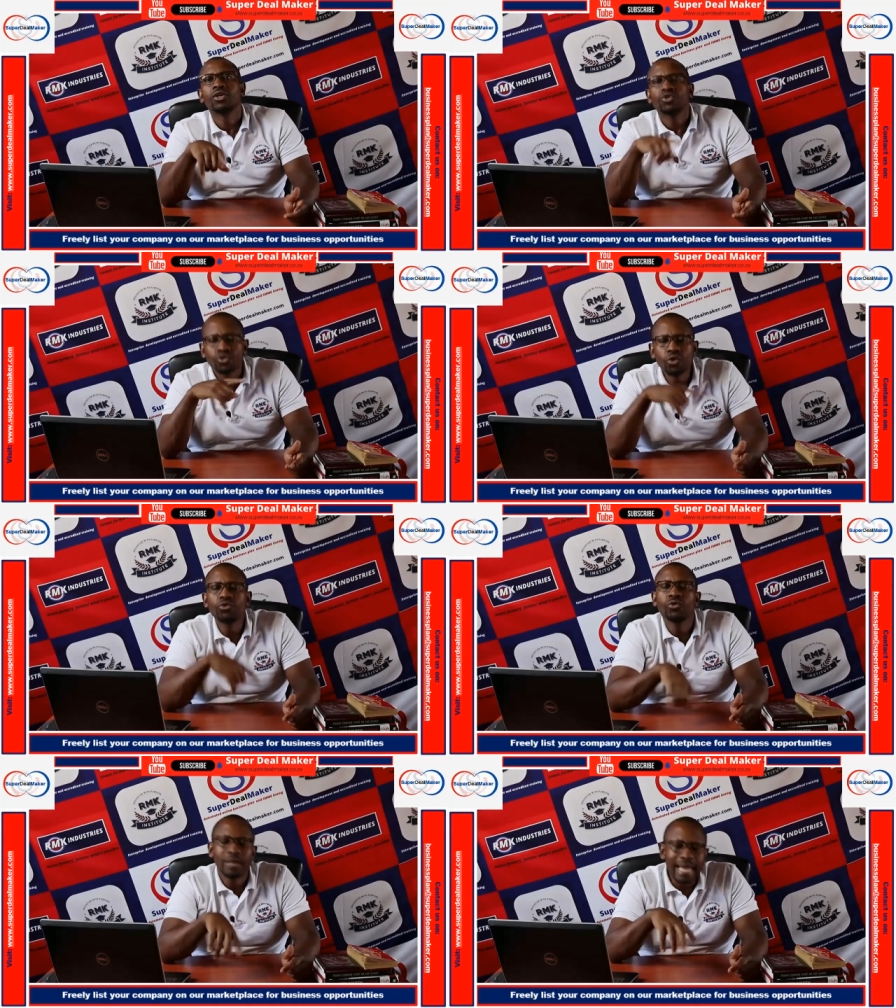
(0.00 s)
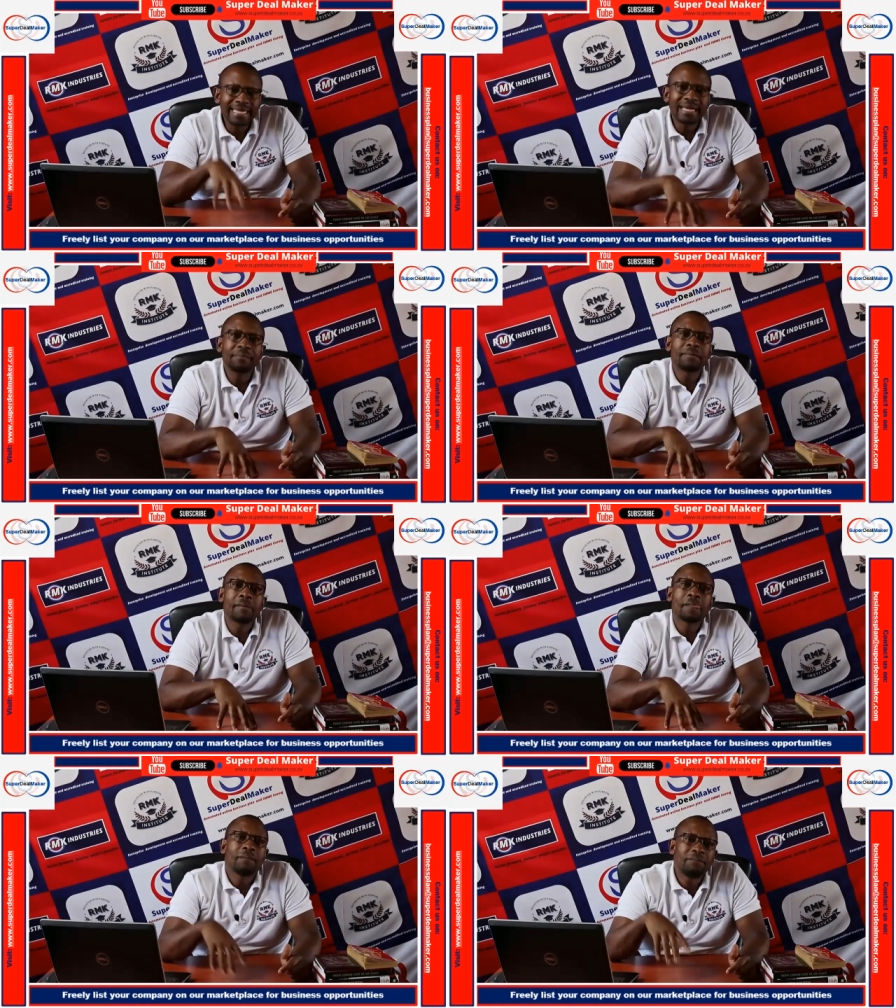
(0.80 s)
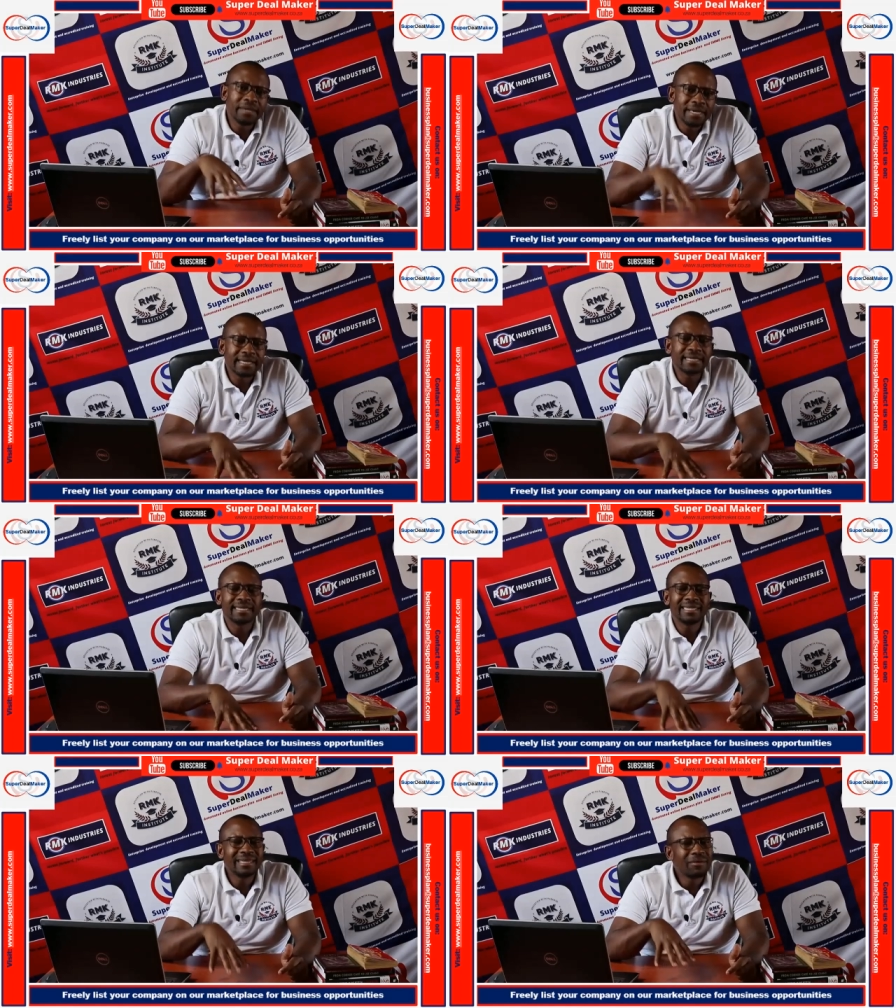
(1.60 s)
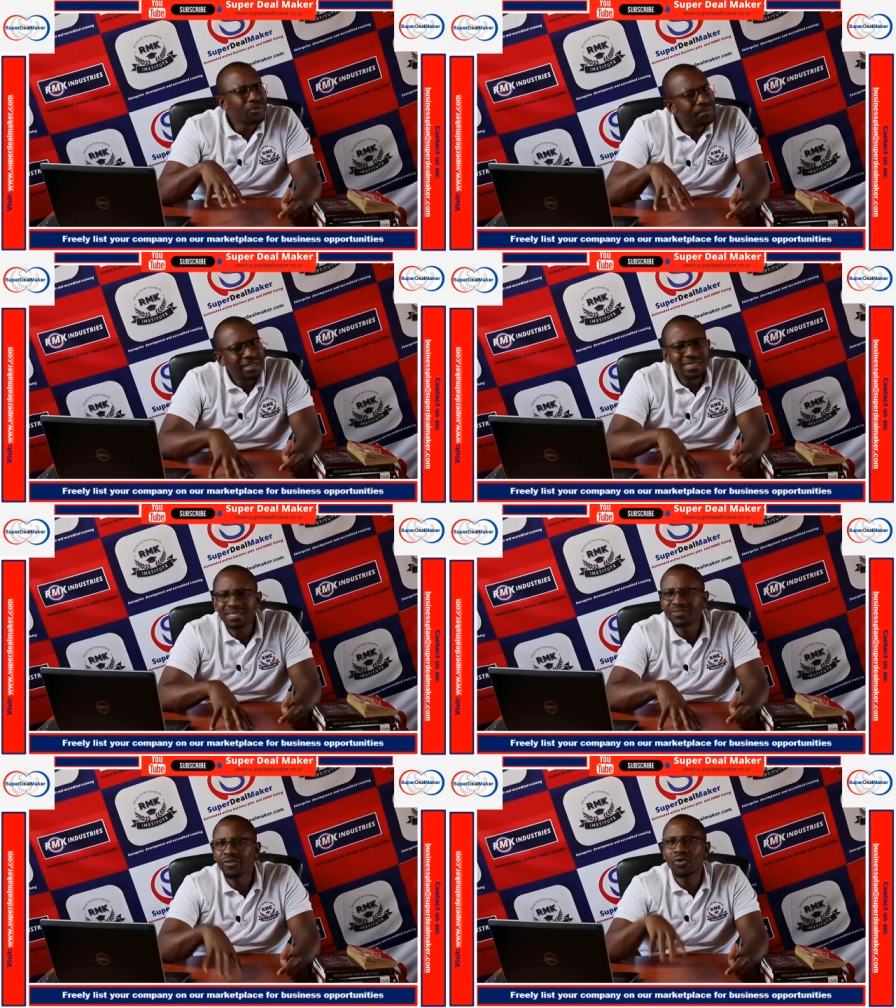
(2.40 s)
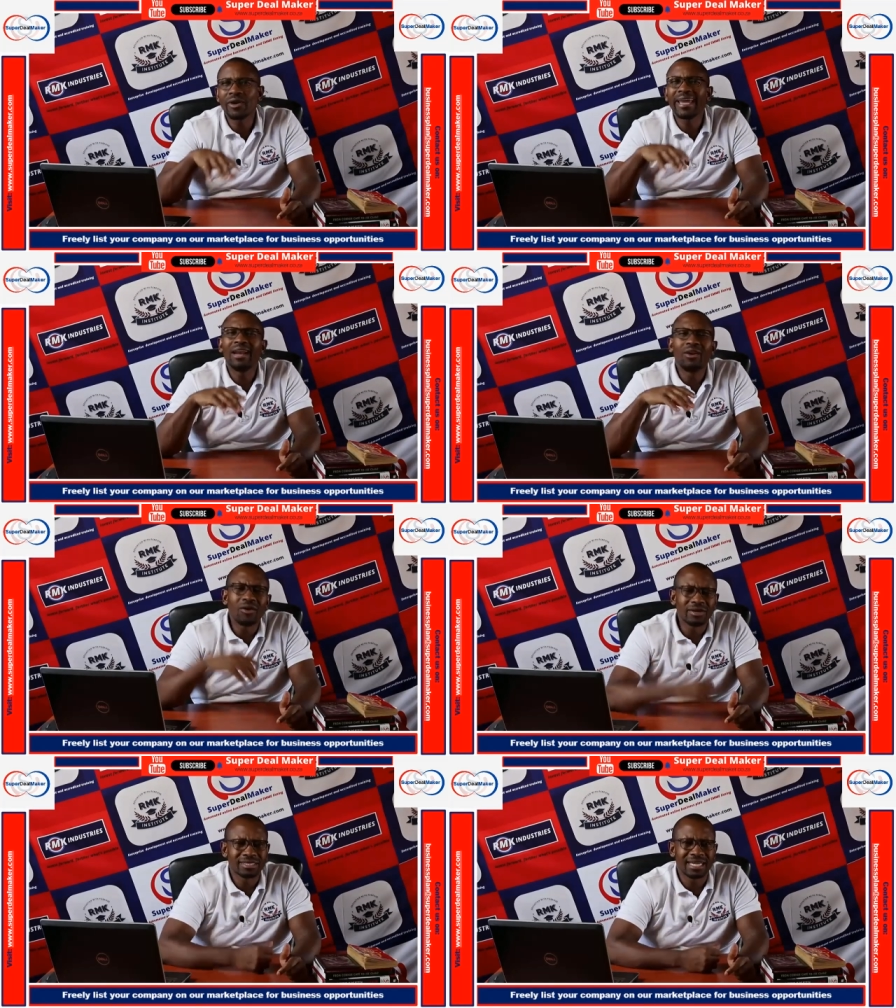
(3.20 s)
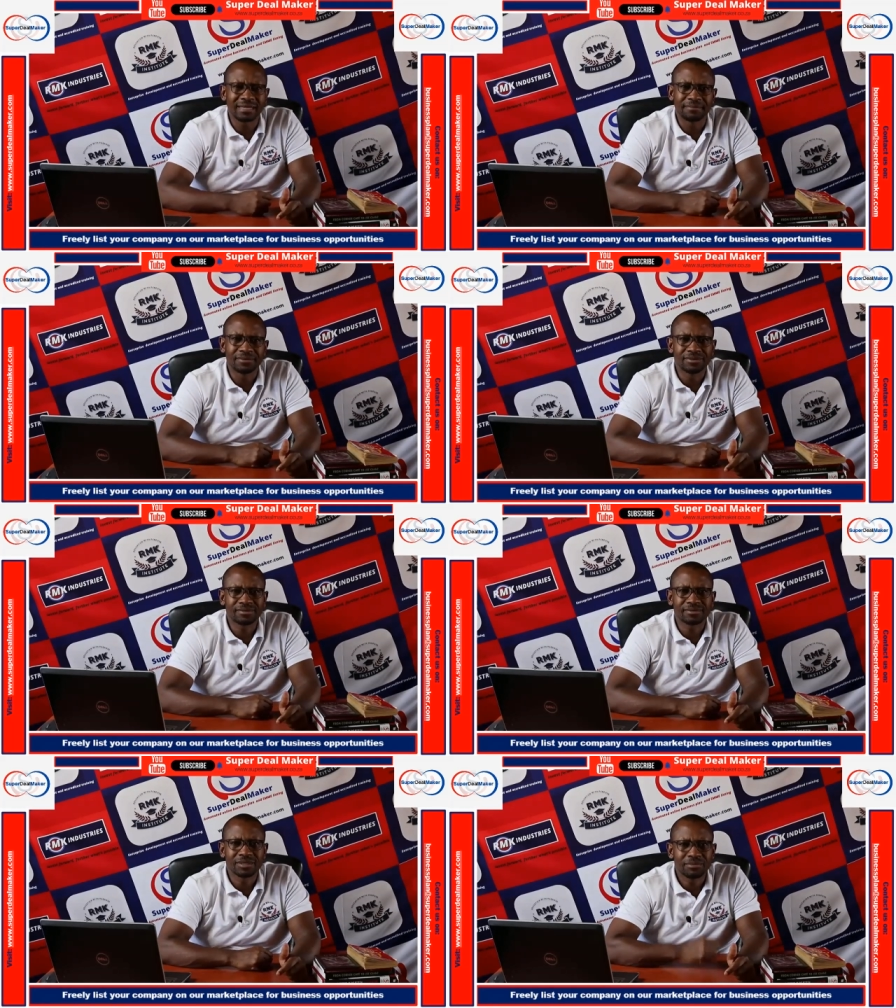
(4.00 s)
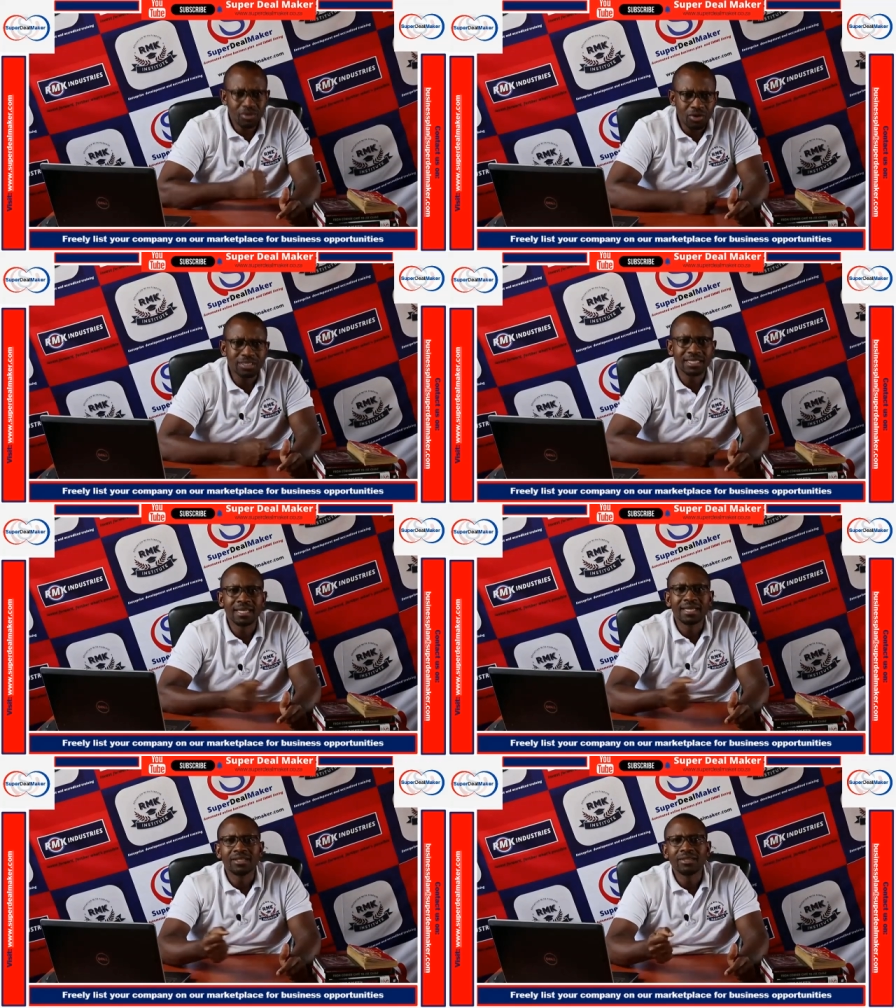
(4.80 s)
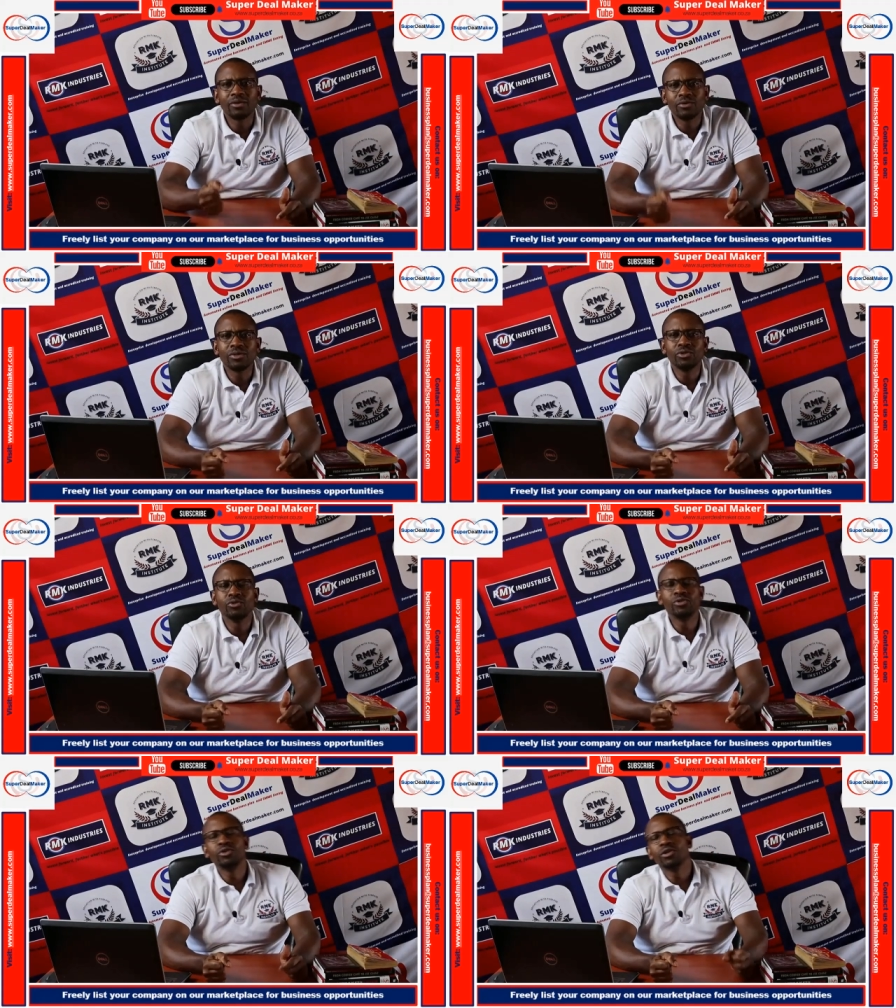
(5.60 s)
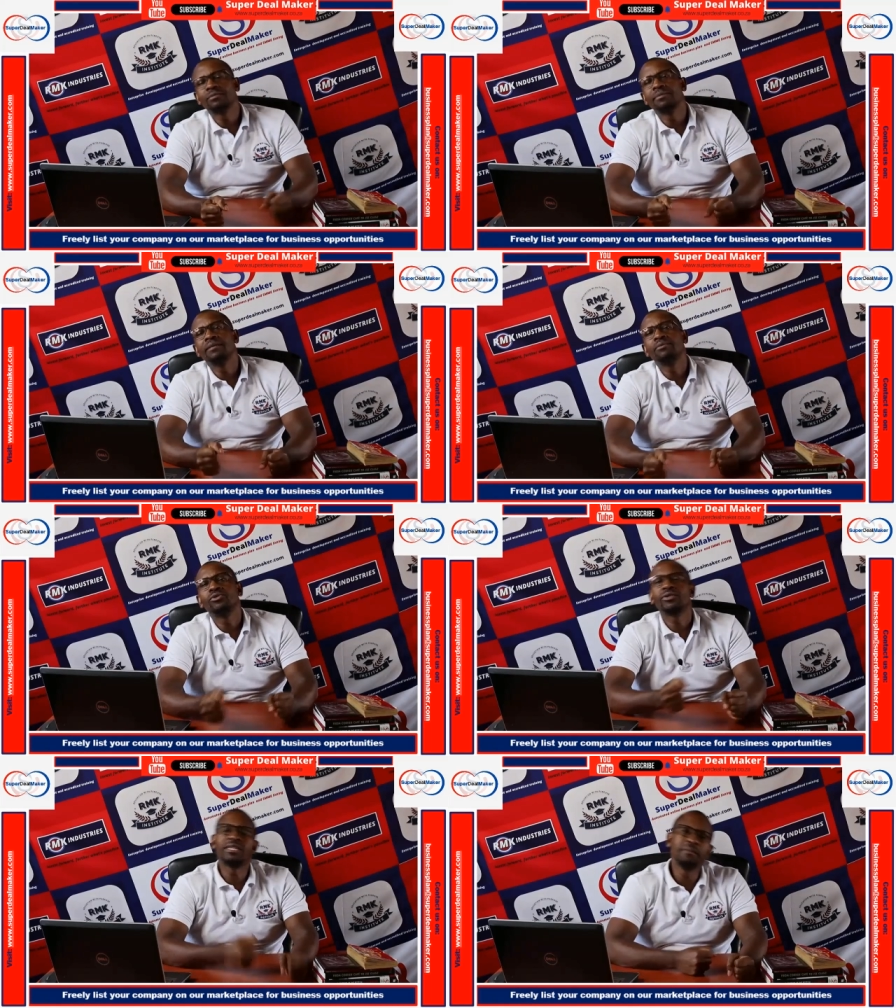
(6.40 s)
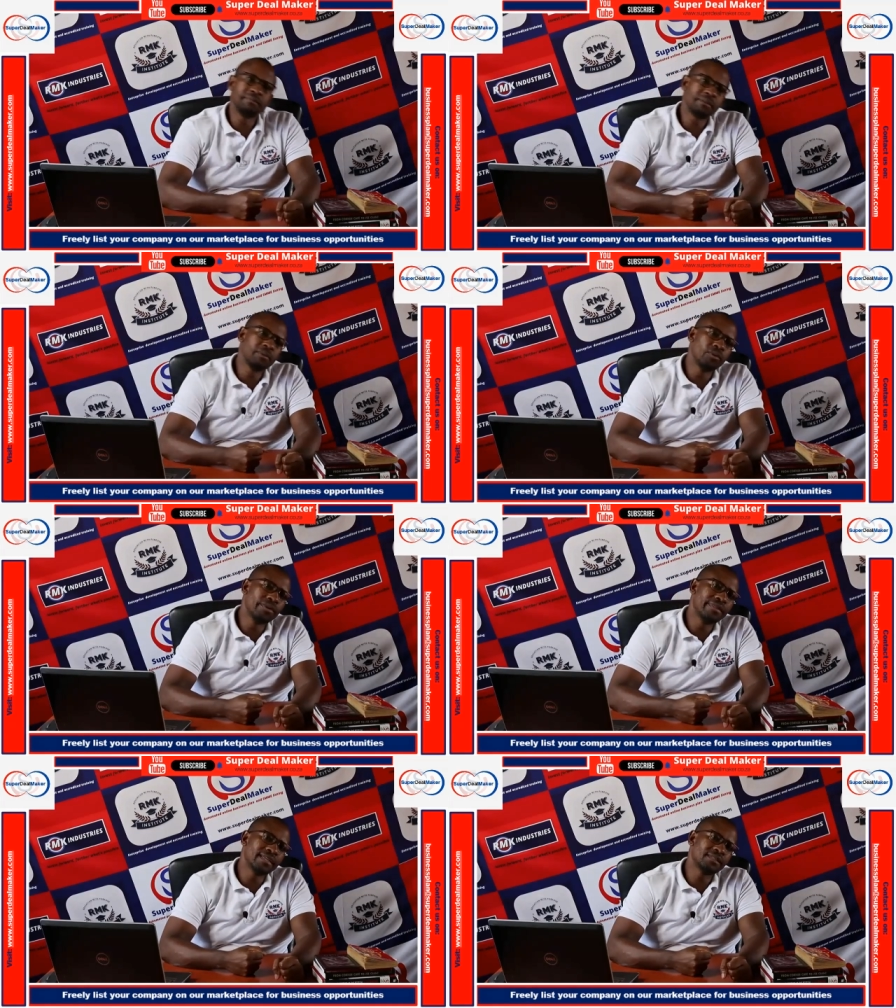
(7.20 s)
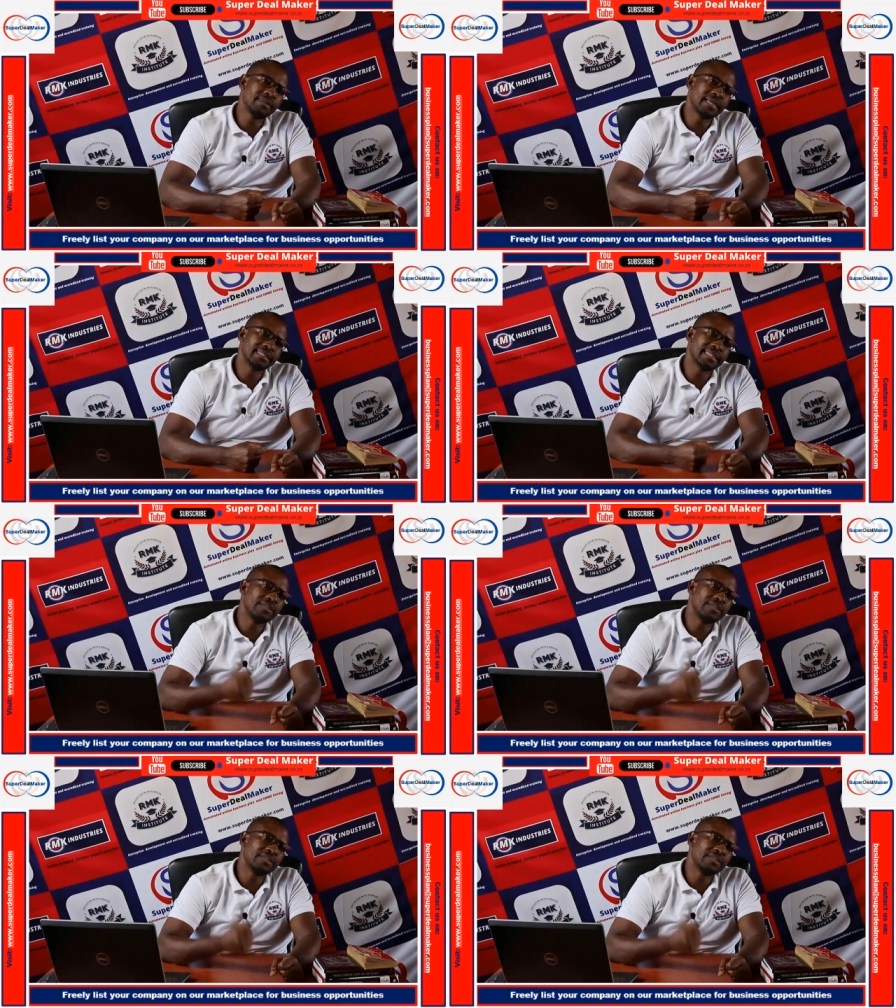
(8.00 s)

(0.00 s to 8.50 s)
So you'll end up being in the, business for a long time because they will, you will not be able to keep people with the experience.